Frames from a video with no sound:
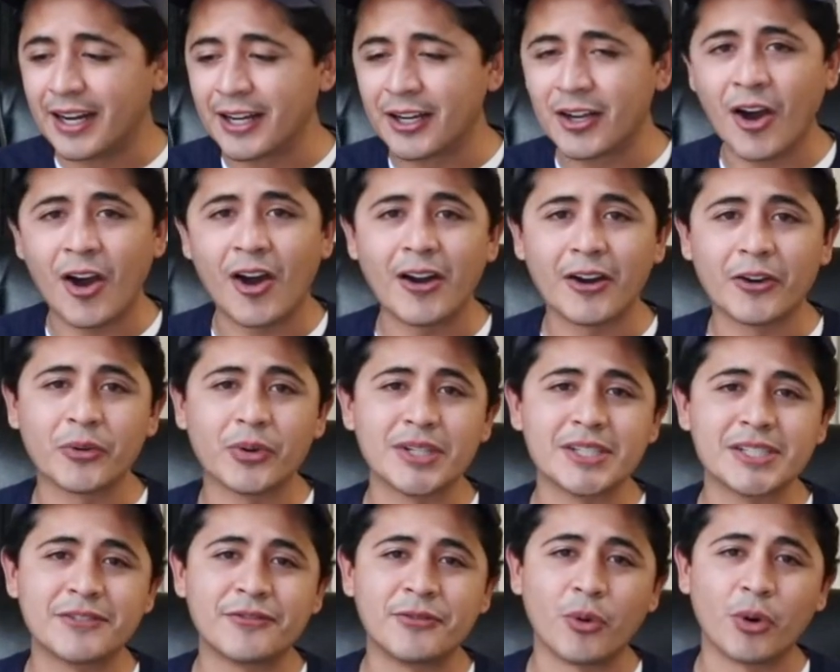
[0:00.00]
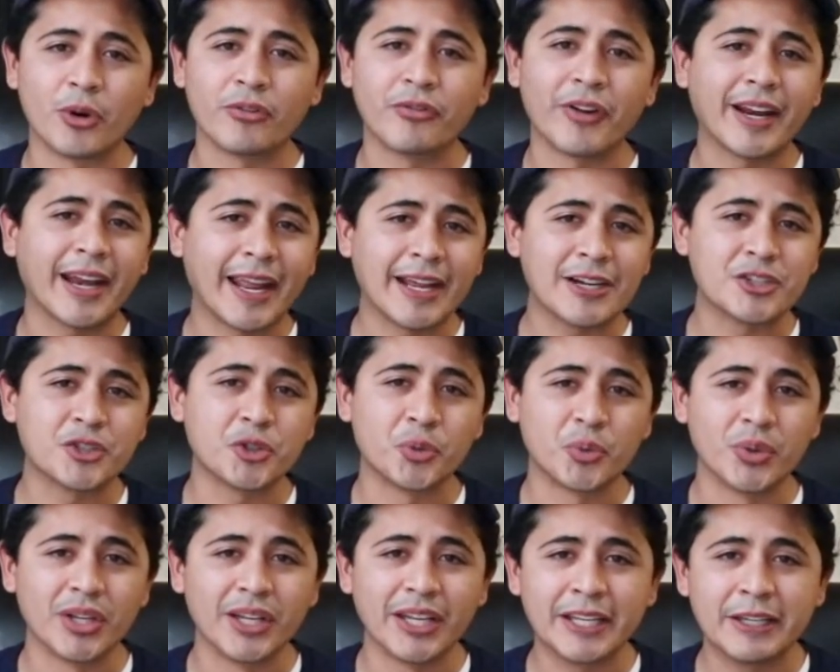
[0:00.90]
Congress for financial
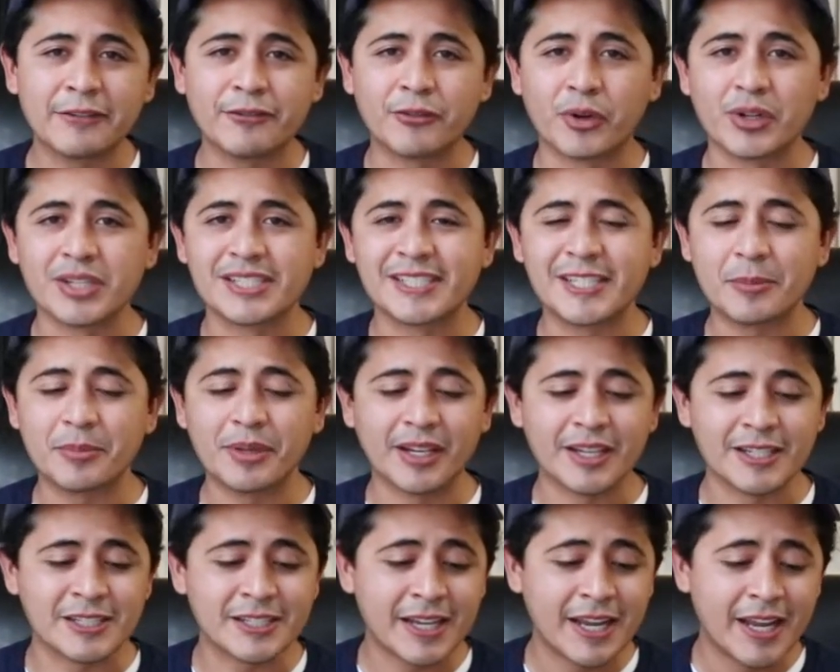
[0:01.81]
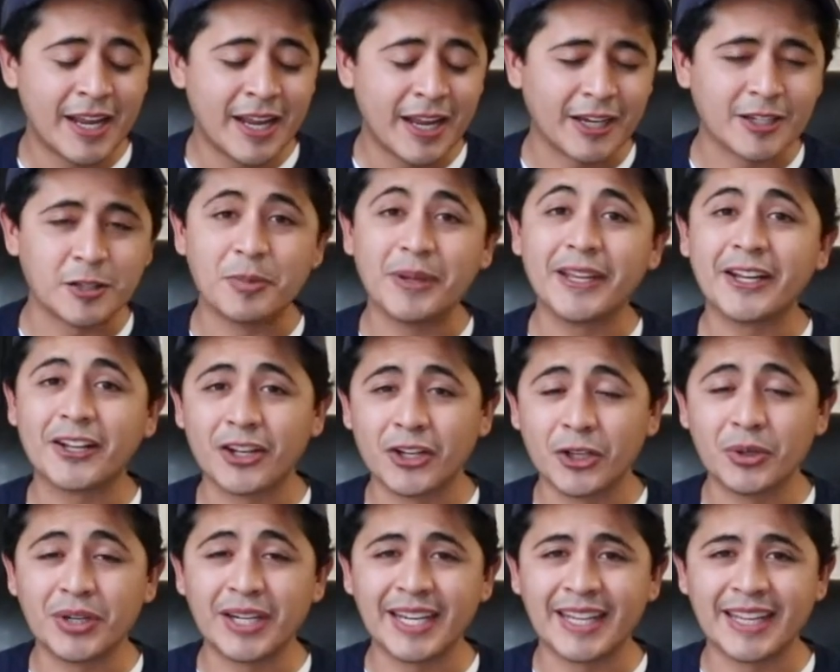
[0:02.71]
relief or a stimulus to be
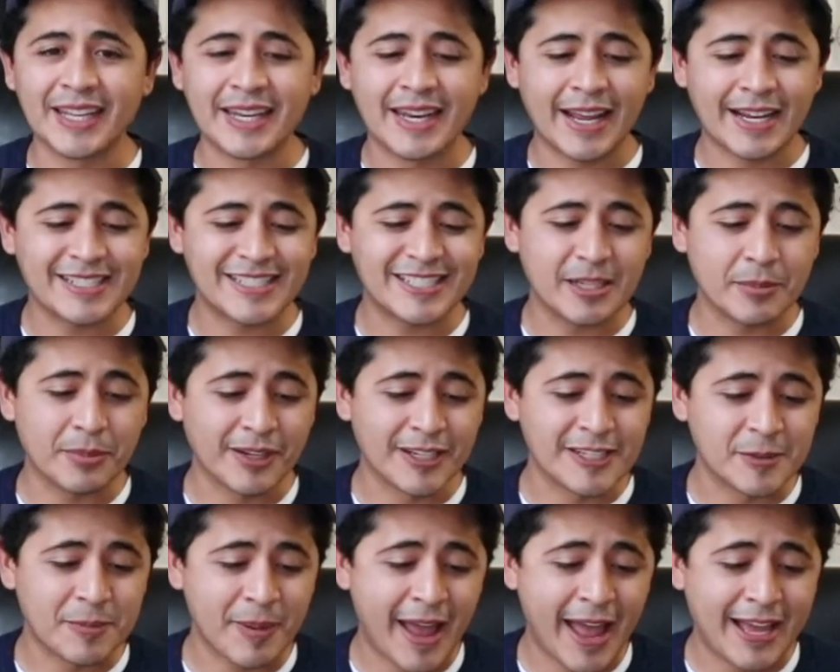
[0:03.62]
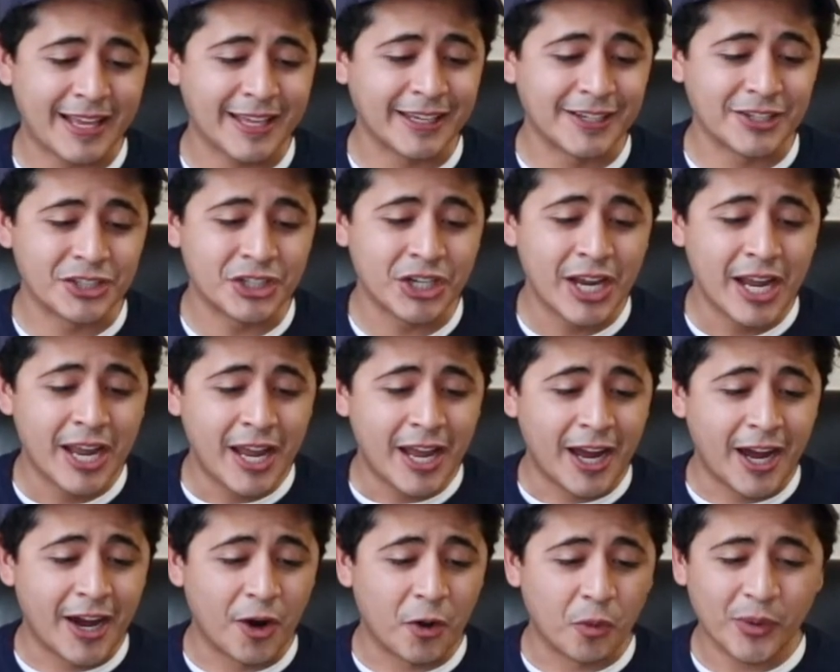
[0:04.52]
included in the next stimulus package.
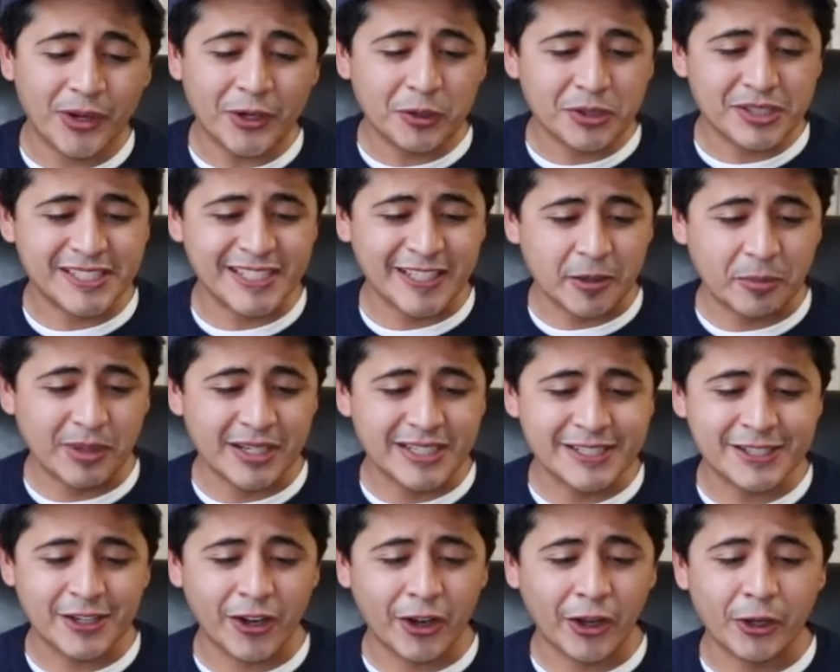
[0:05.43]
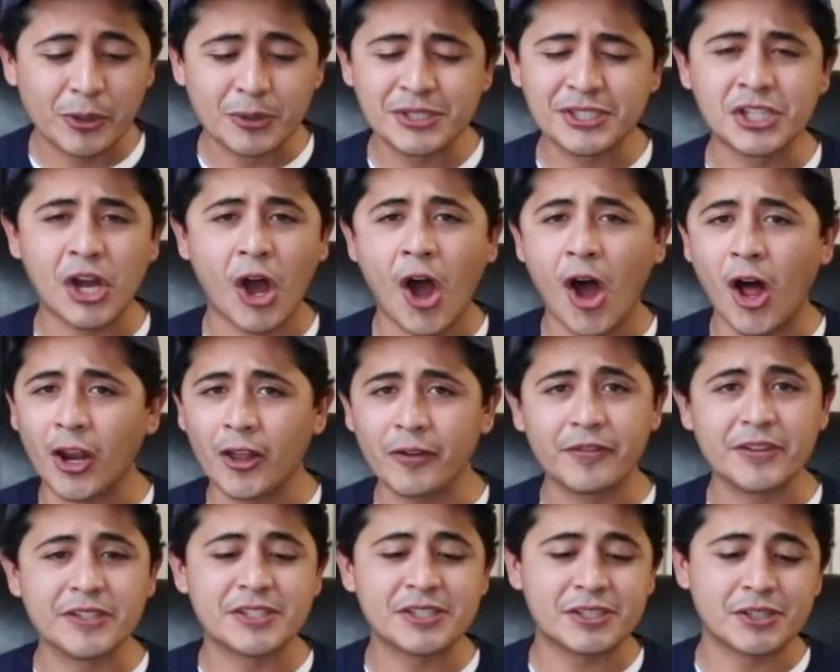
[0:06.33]
Regal Cinemas closed all
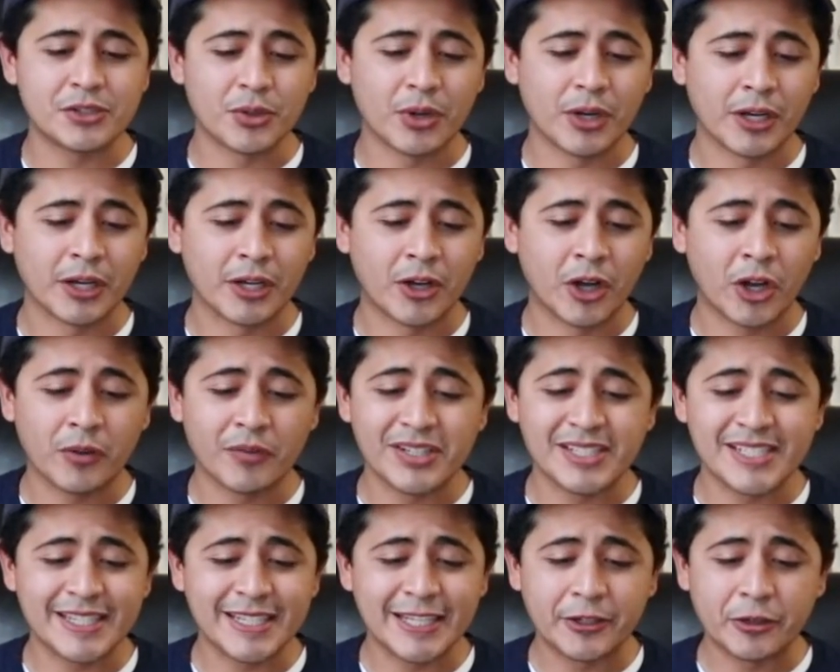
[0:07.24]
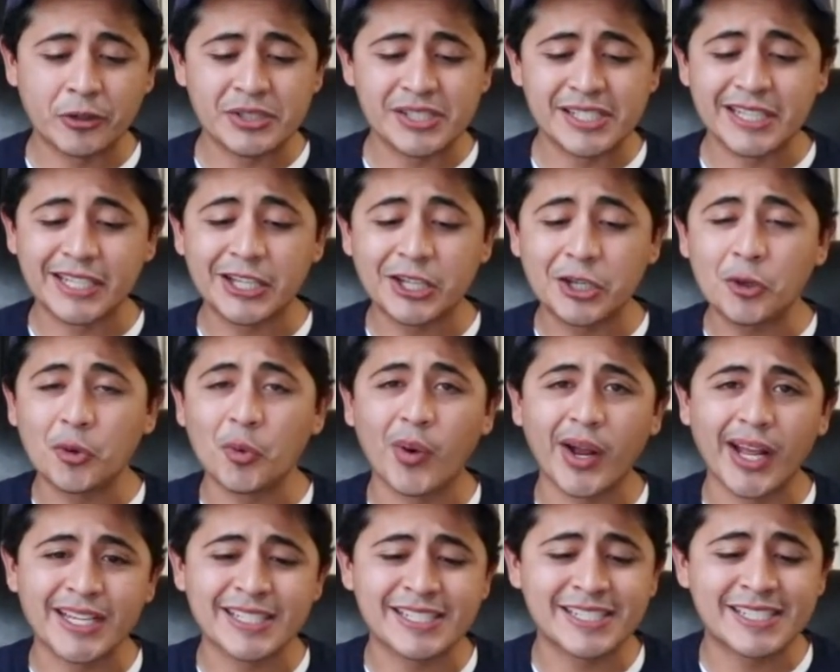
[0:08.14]
of its theaters in the
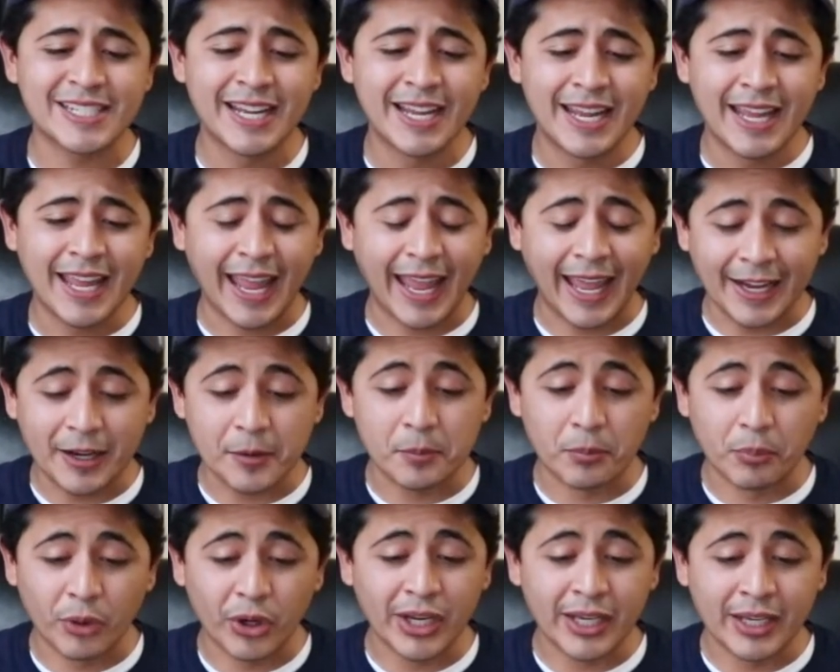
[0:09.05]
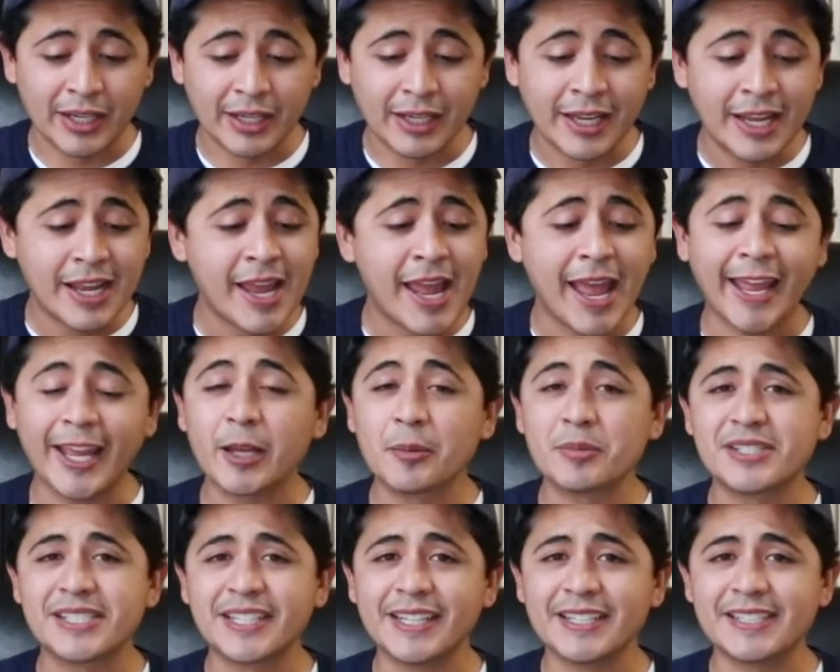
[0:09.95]
U.S. and in Britain.
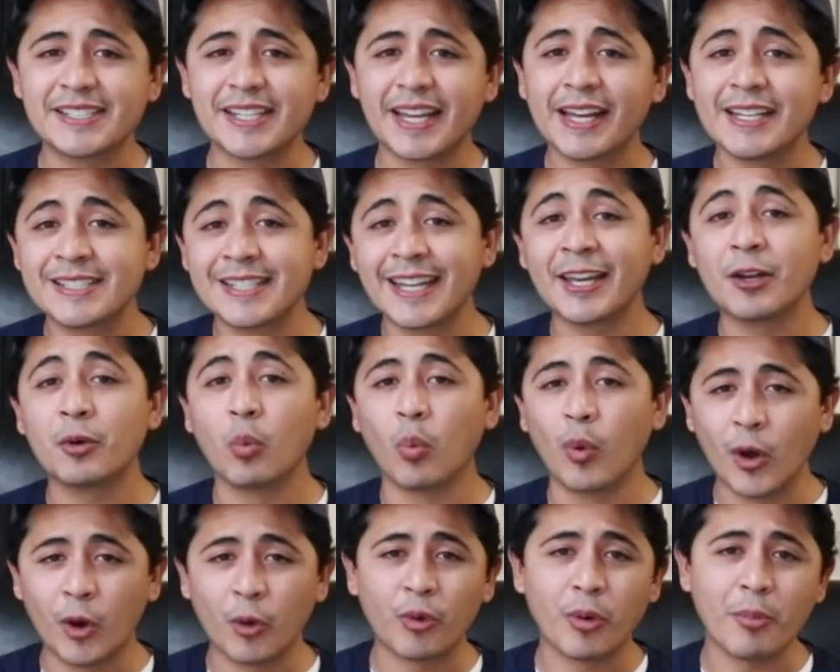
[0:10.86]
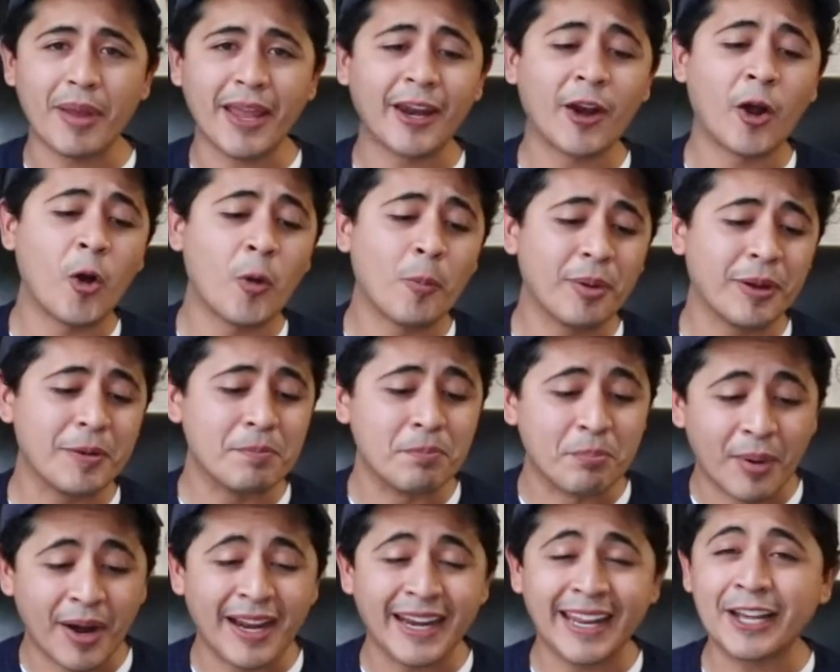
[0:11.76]
AMC says it will remain open,
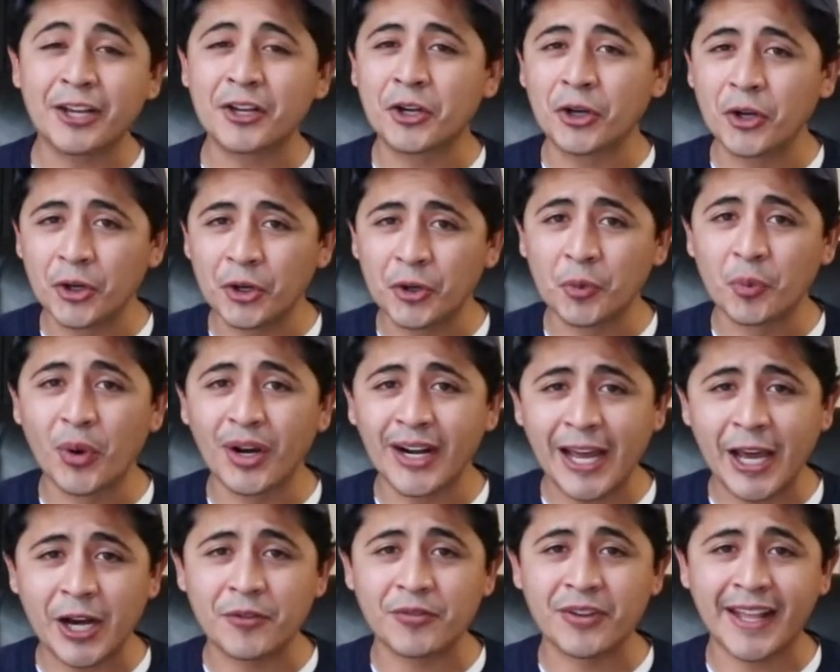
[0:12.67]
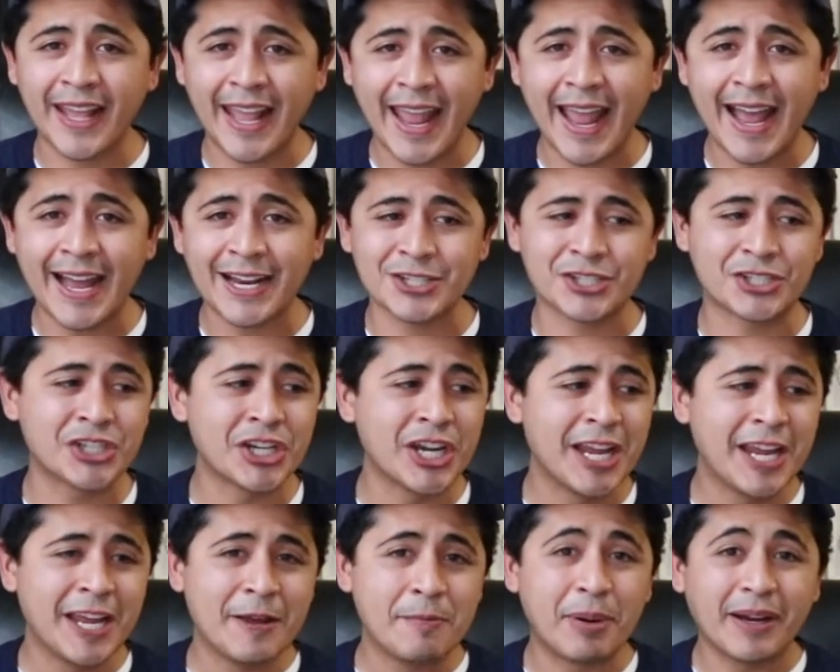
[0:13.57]
but it could run out of cash
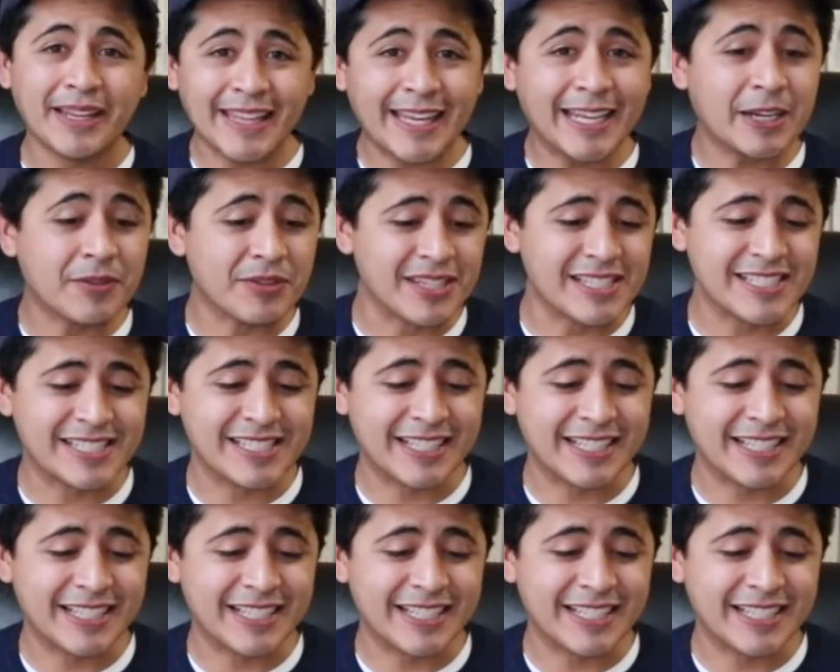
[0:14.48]
by the end of this